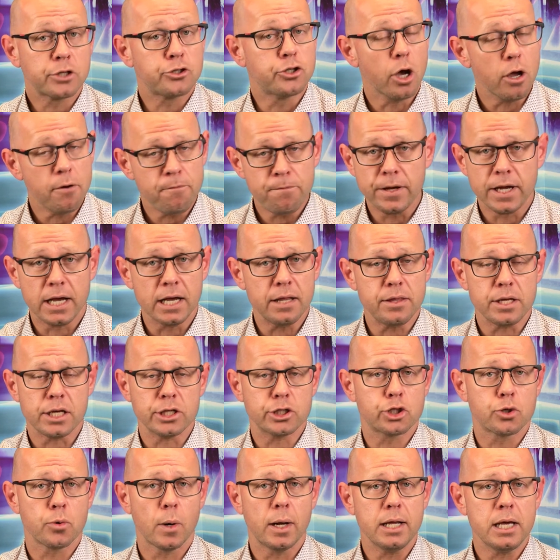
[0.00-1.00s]
Don't forget the
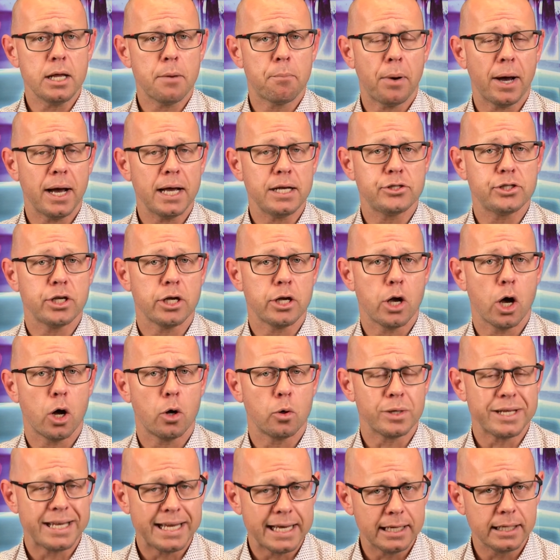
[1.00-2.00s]
Australian Pacing
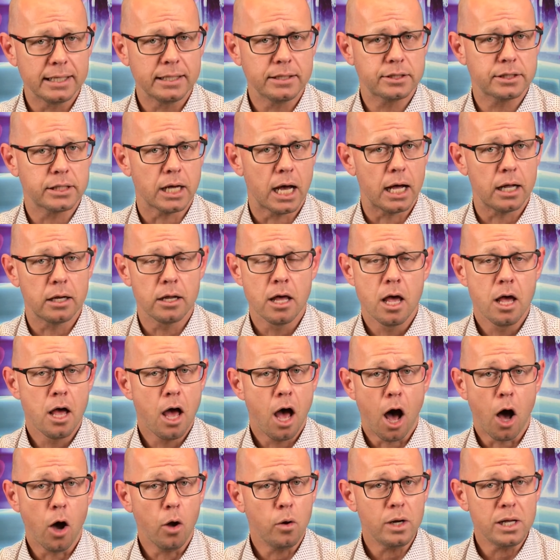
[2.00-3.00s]
Gold yearling sale,
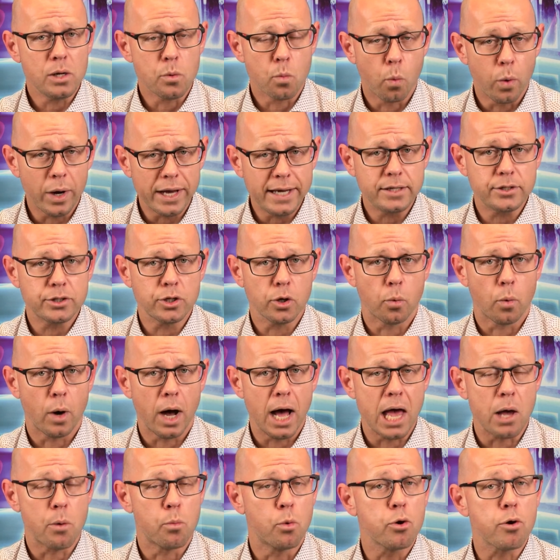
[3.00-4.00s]
only weeks
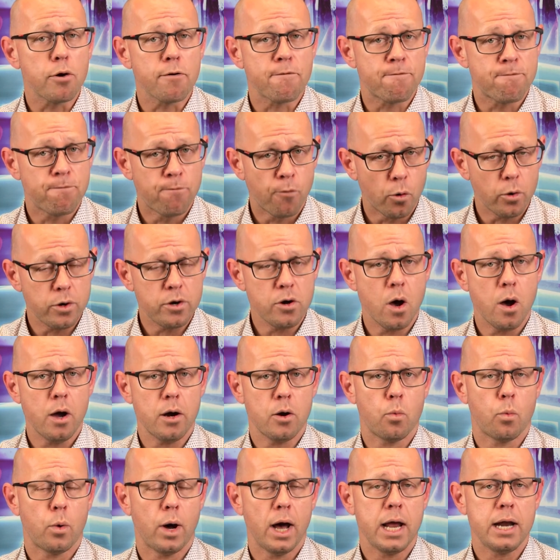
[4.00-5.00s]
away. We're a fortnight
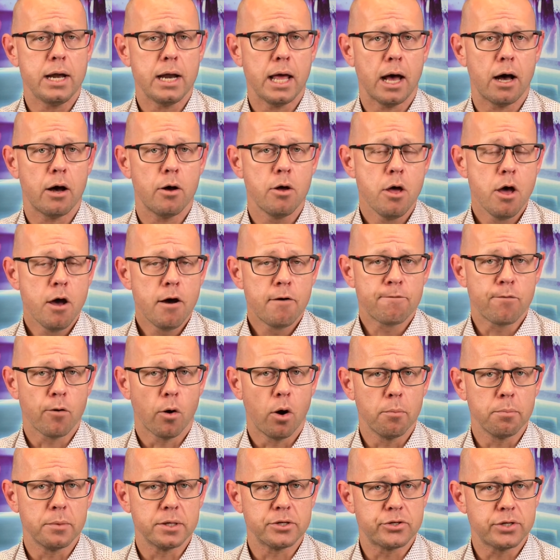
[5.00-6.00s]
away now
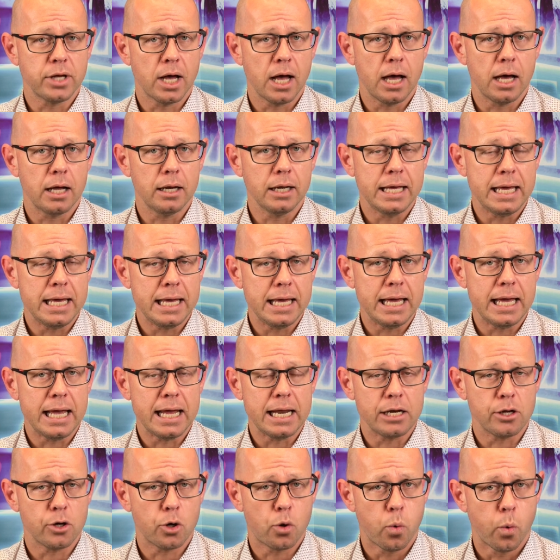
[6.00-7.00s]
from the sale here
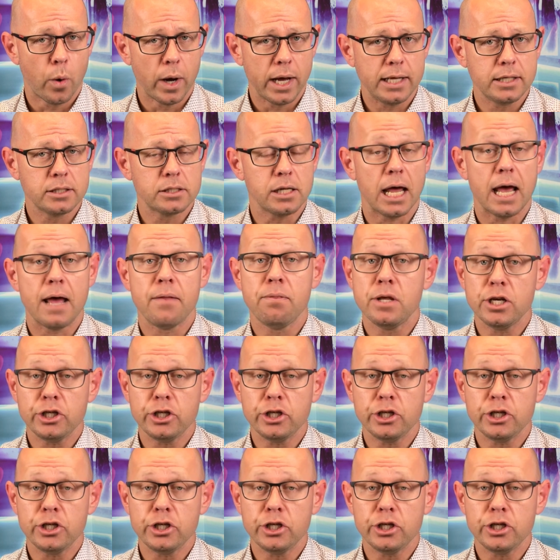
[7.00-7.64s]
in Queensland.